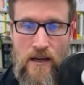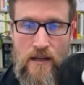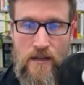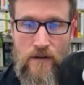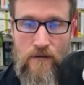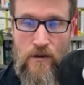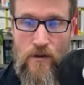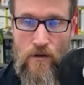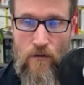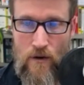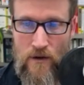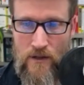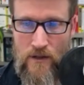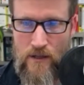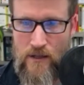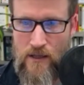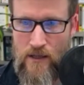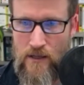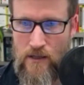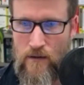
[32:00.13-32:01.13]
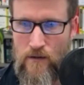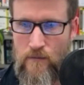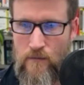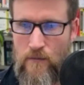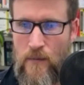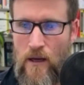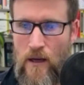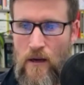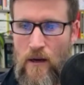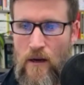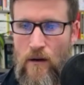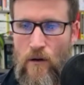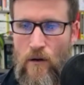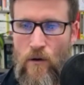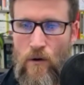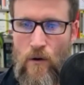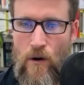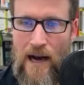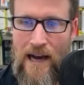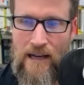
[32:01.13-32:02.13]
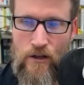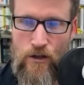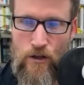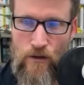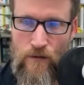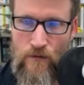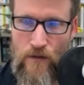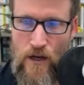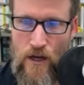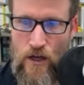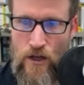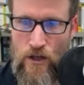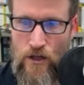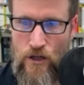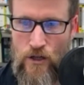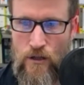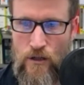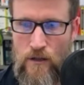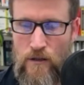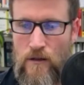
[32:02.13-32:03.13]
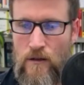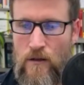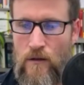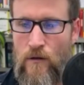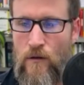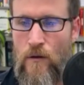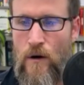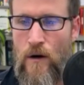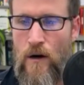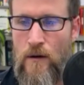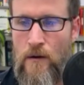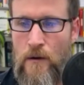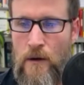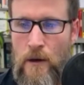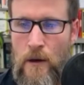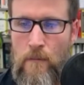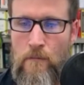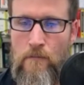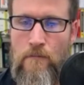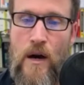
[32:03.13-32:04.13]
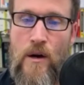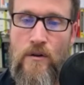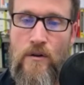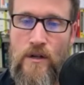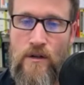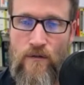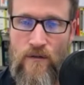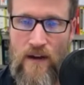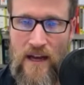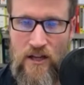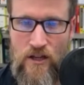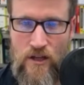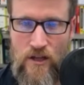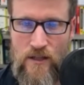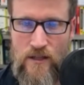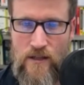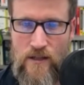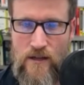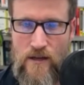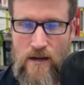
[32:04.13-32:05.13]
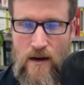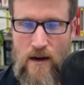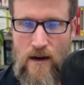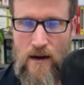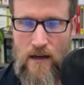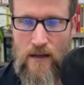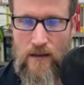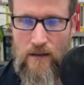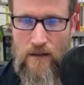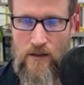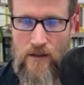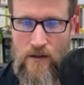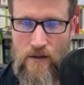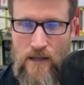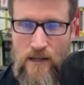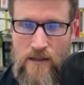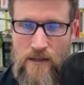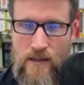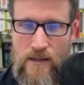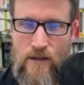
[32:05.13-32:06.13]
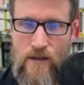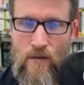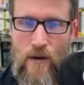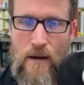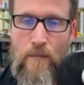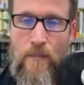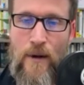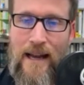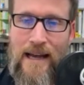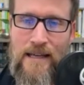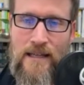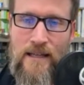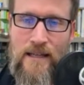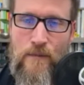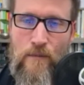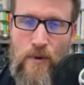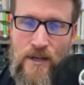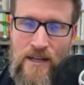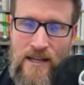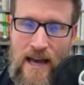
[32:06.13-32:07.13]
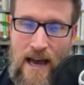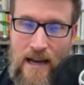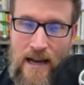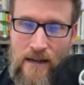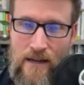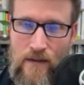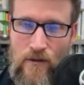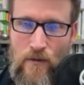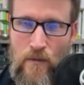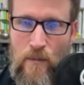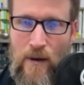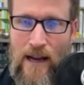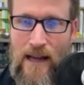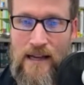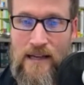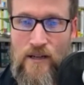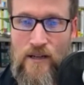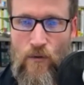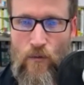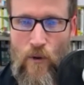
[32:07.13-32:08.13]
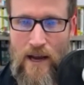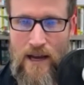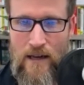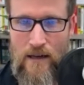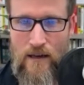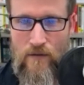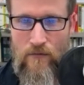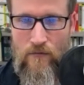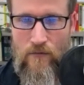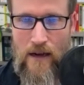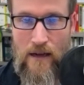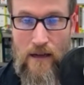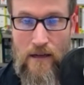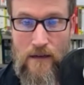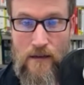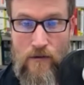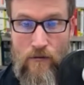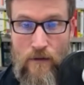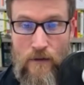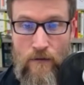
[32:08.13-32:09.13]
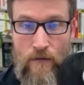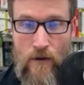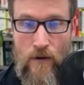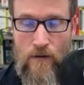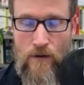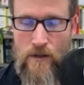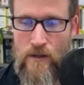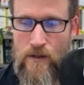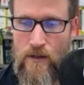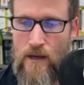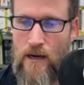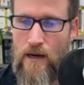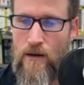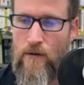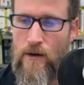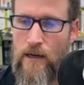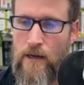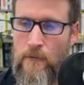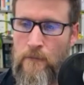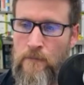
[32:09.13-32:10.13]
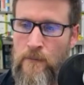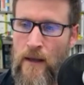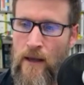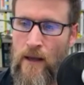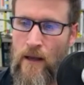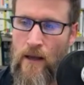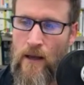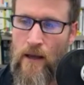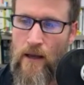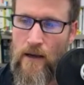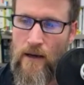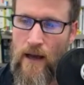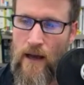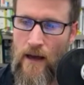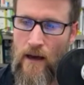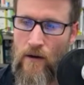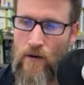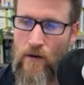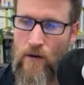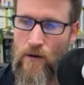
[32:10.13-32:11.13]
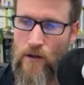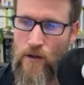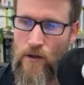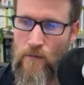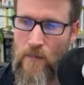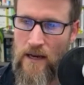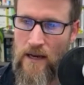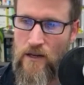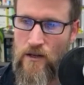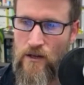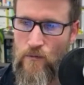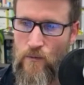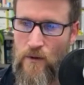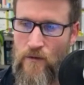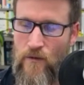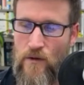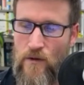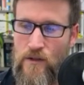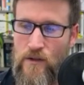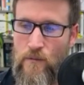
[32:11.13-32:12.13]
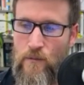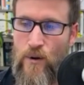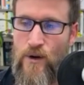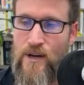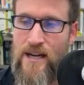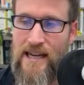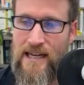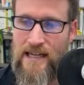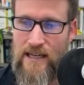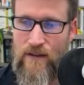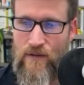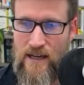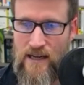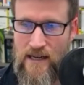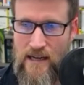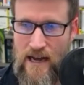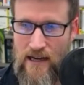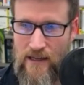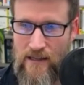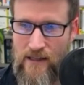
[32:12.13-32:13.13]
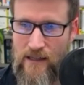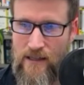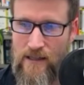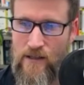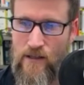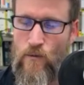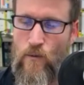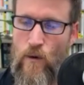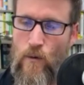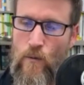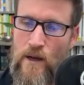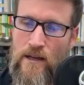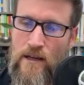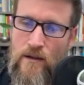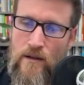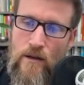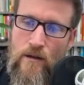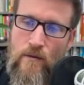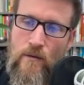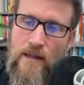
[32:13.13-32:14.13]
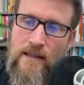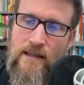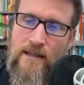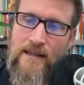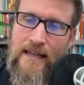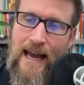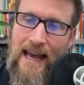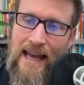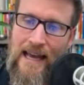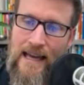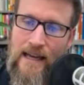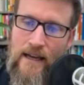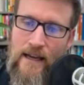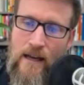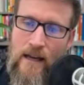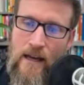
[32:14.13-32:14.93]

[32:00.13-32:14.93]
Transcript: of neuroticism, or extroversion, or motivation style. So this is, do I play to protect or play to win? Regulatory focus theory. Now, you mentioned we've got some predictive indexes. So what we do is take